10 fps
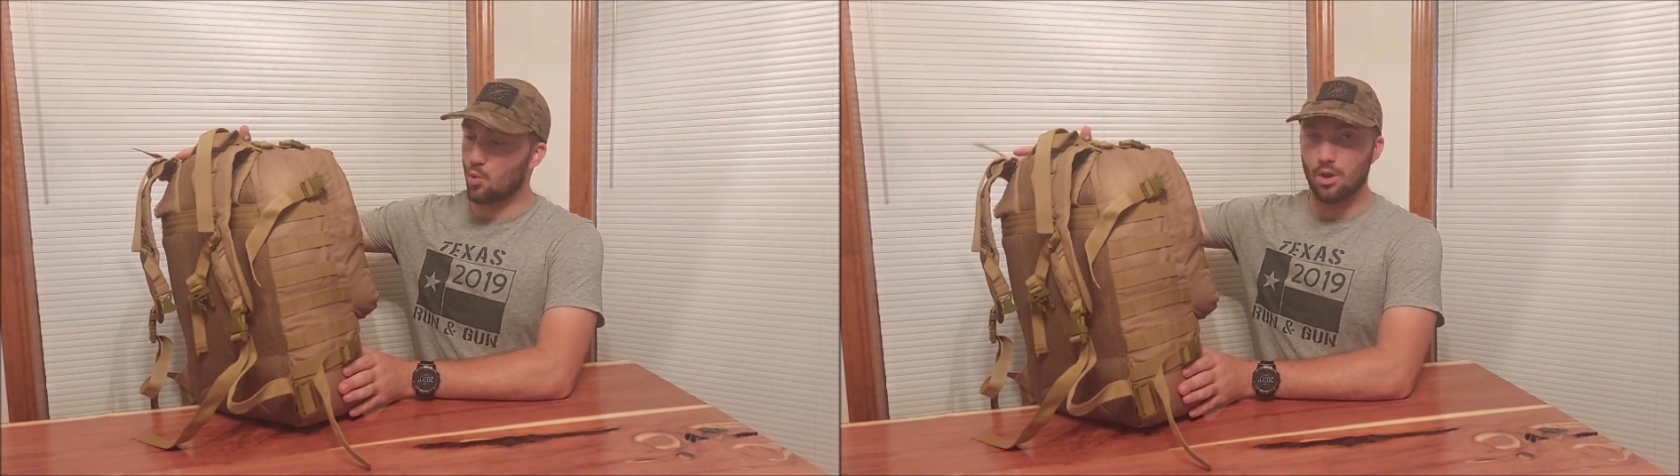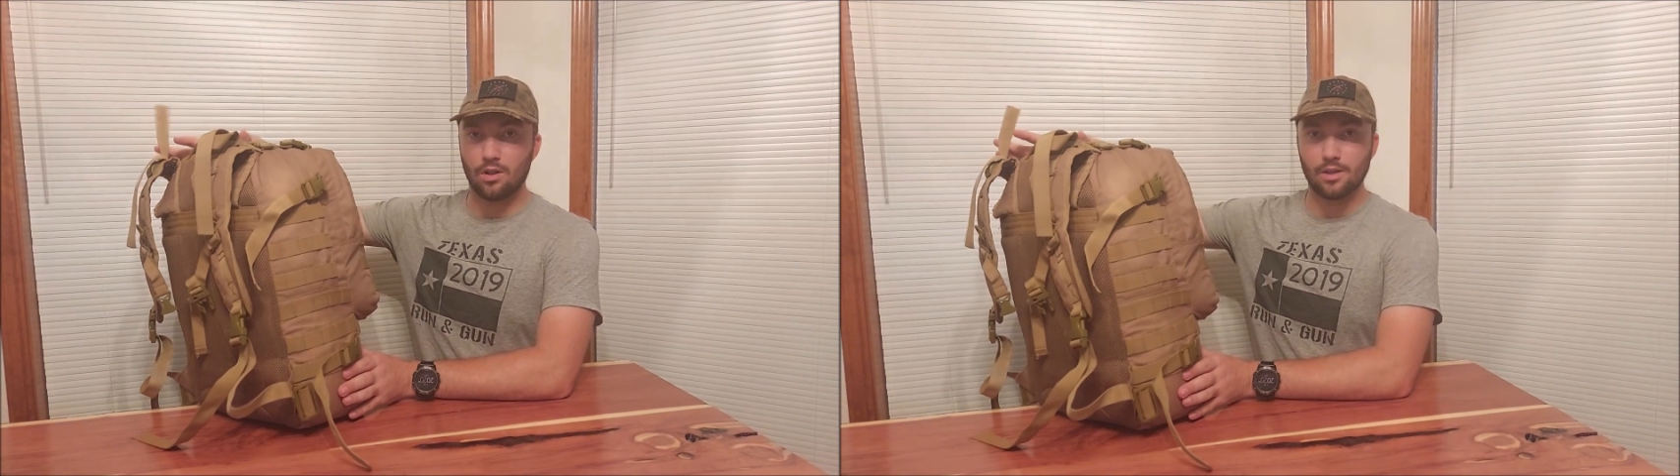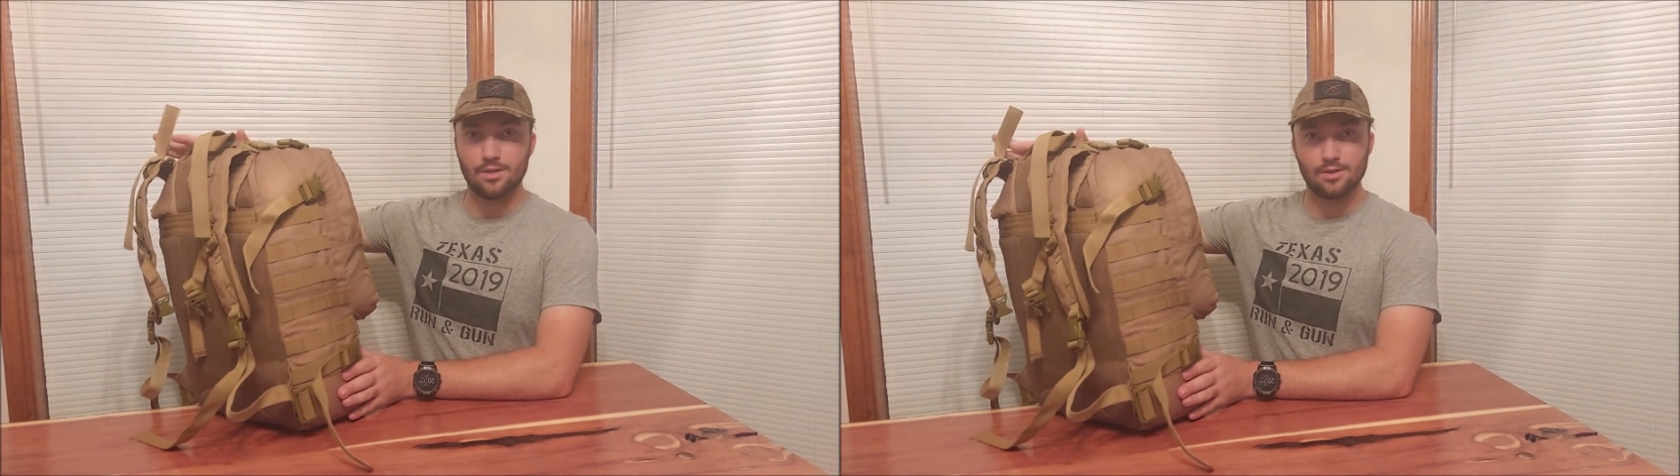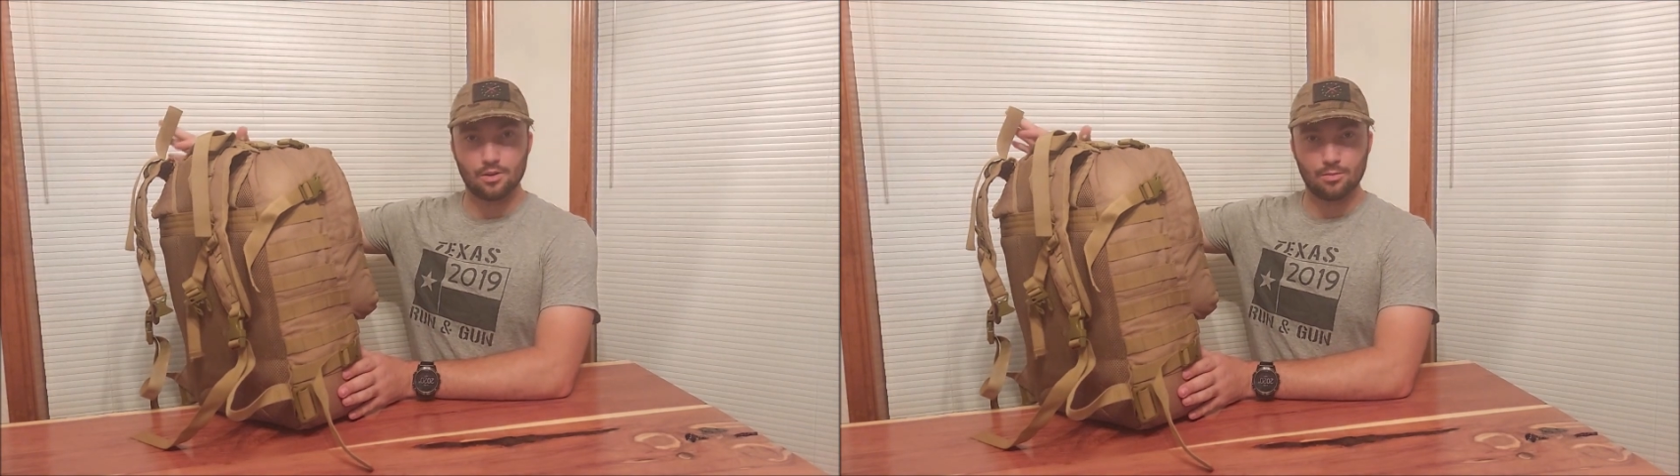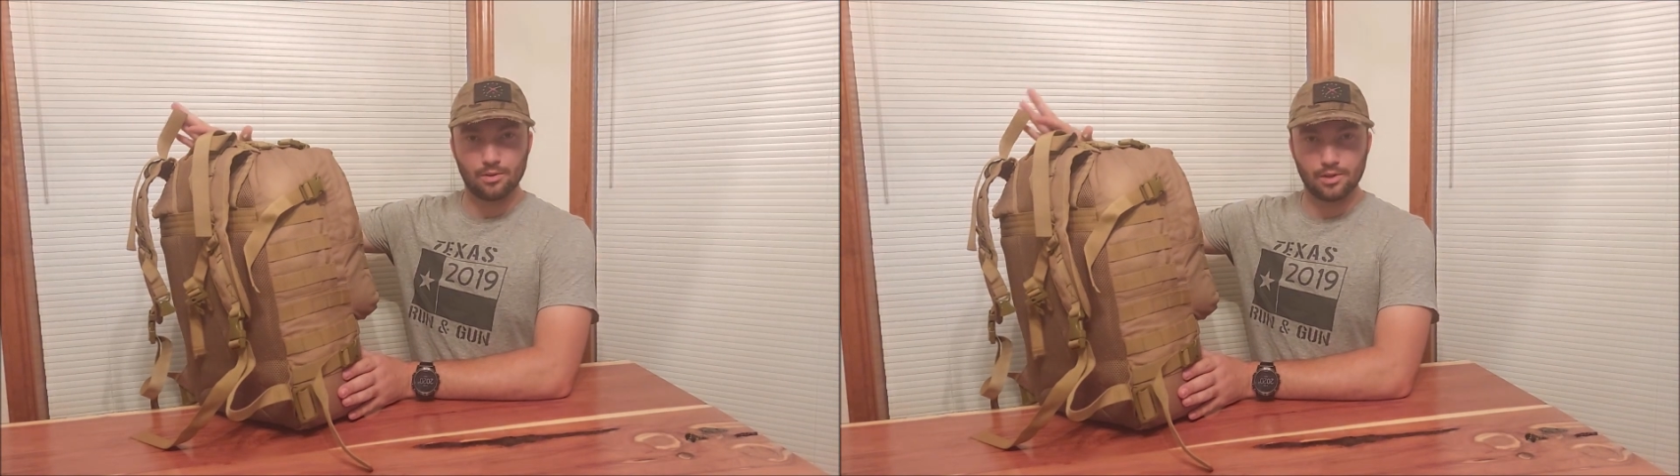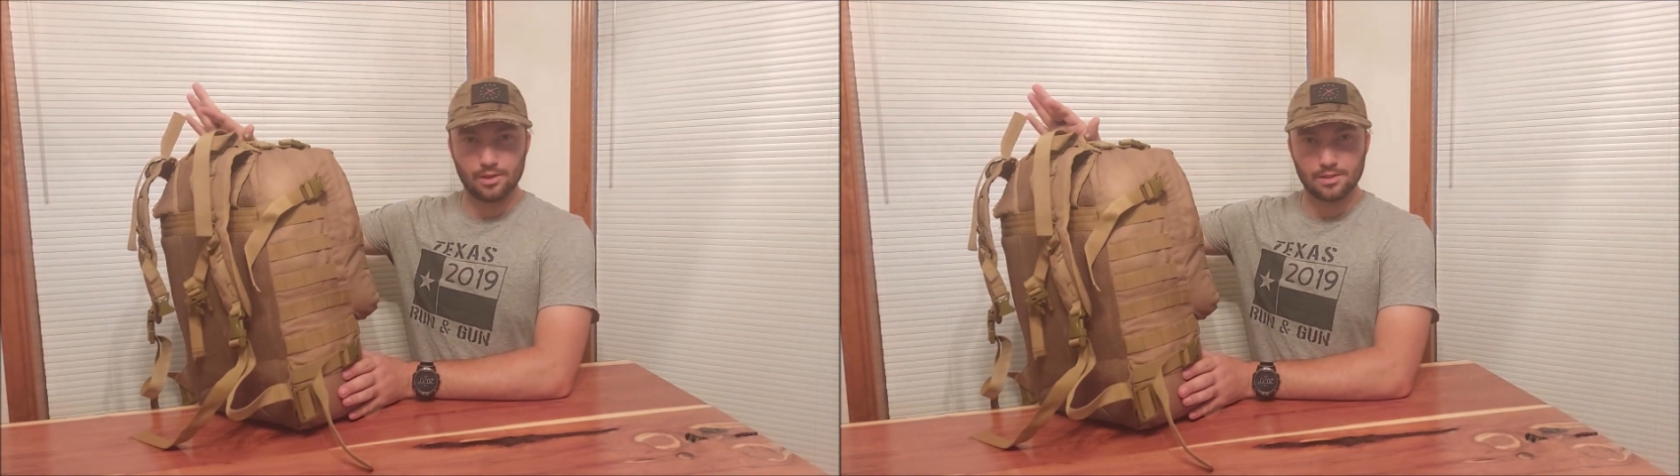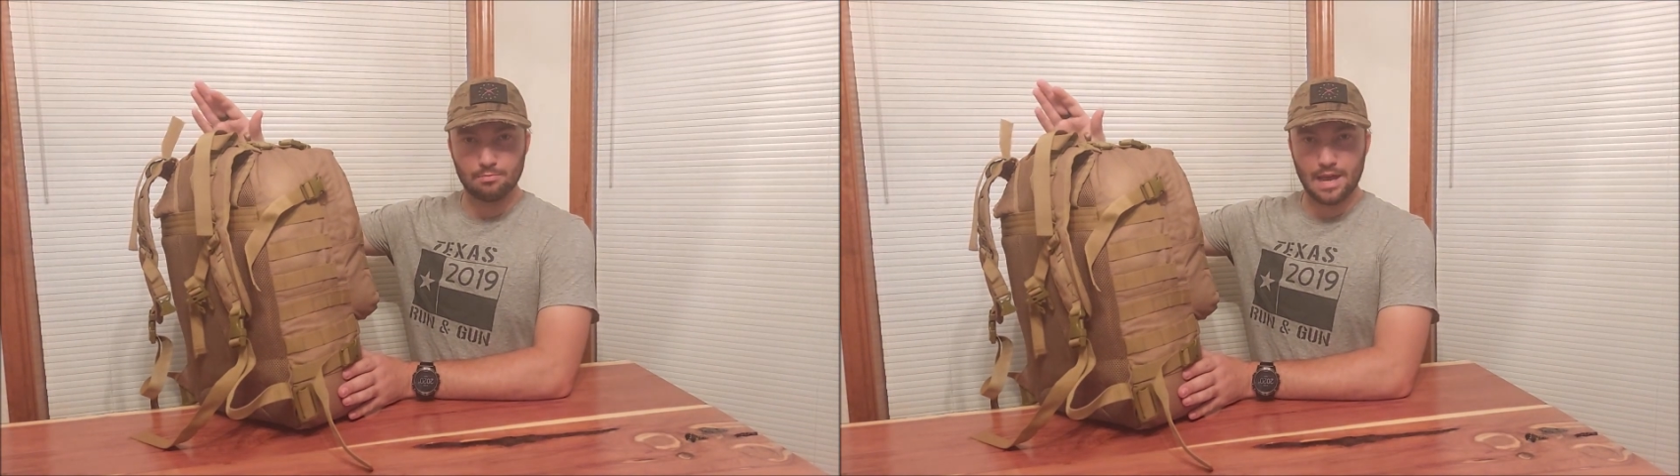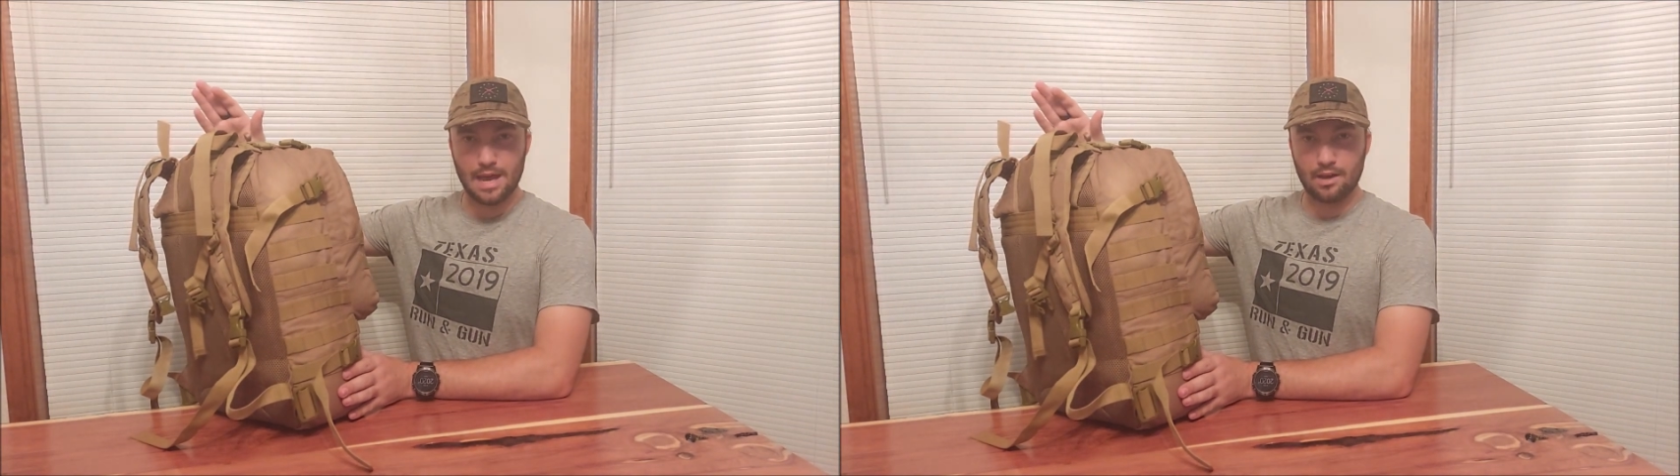quality and durability of this
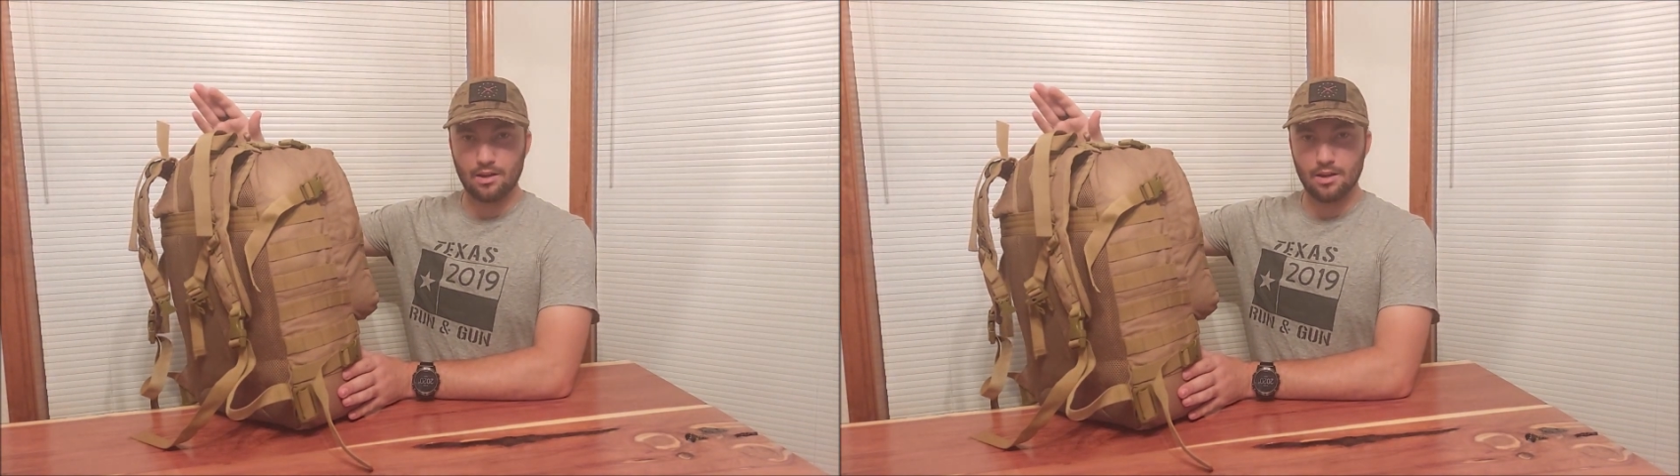bag,